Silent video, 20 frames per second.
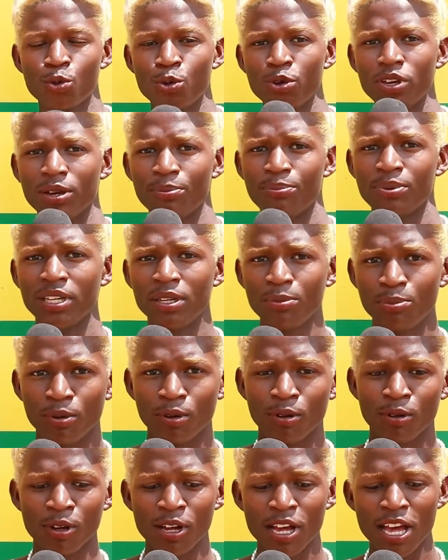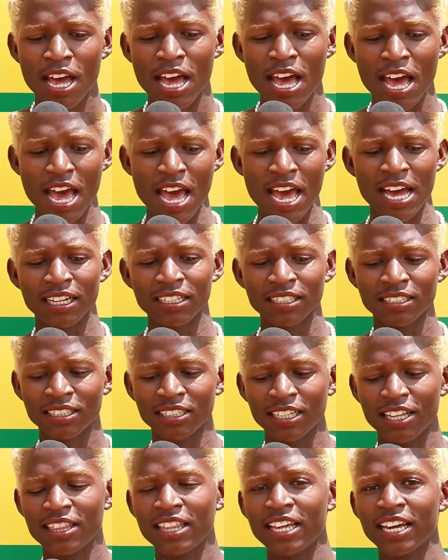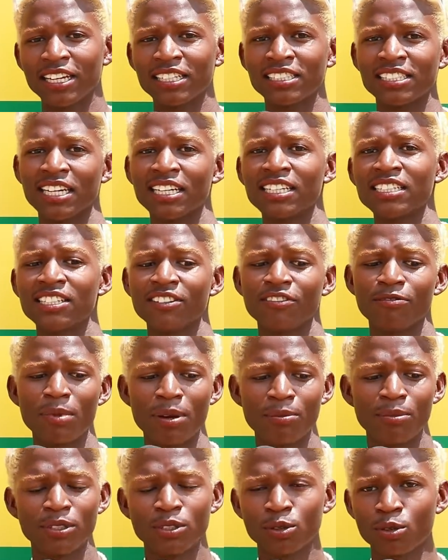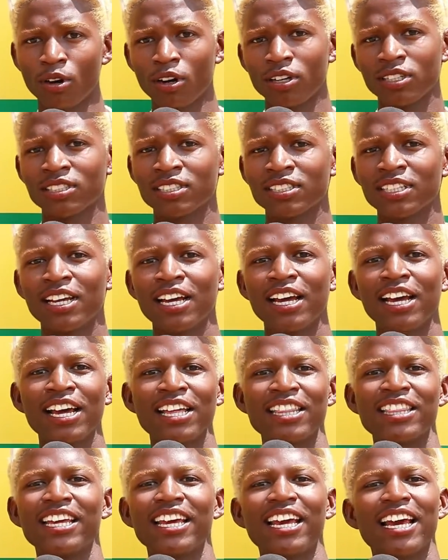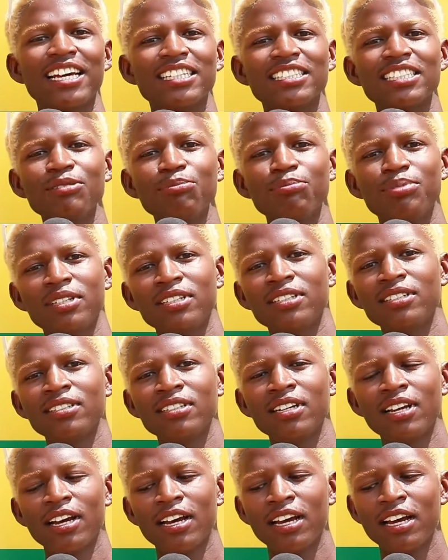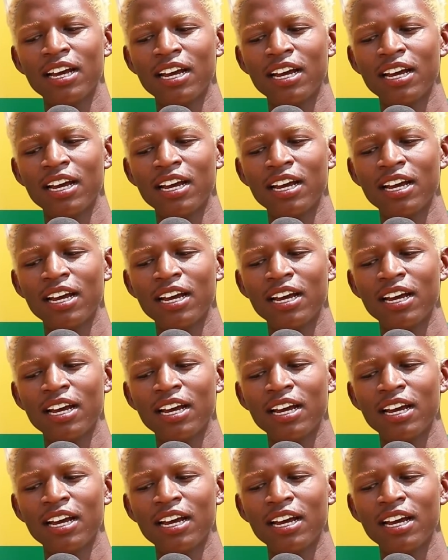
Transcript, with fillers: queer people as the executive members cause there hasn't been